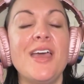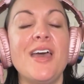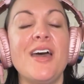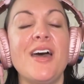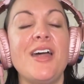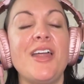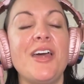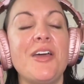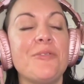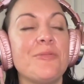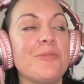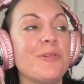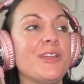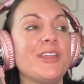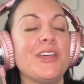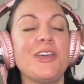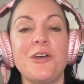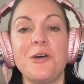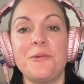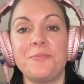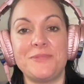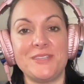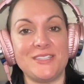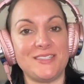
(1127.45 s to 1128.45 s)
And I really
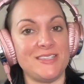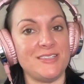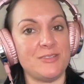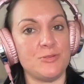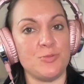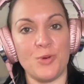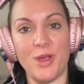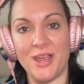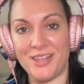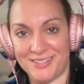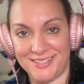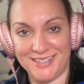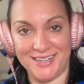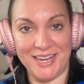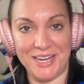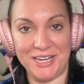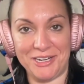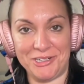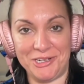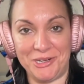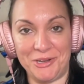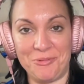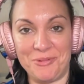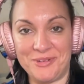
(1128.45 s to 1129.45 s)
hope this is
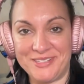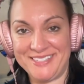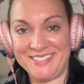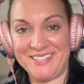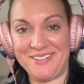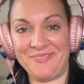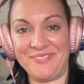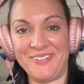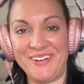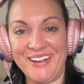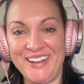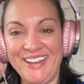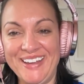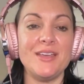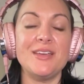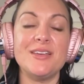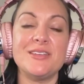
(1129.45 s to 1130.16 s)
resonating with someone.